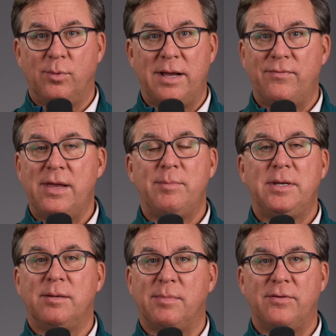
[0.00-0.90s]
wife
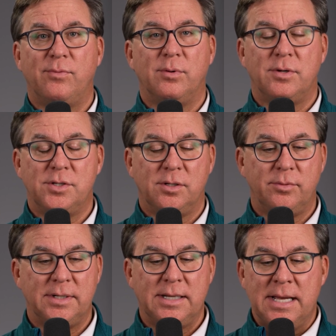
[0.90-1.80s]
Amy and my four
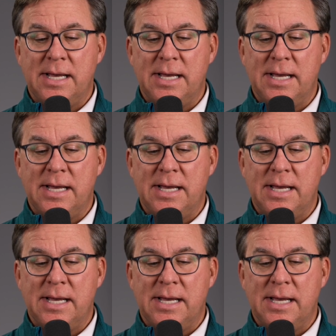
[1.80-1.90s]
children,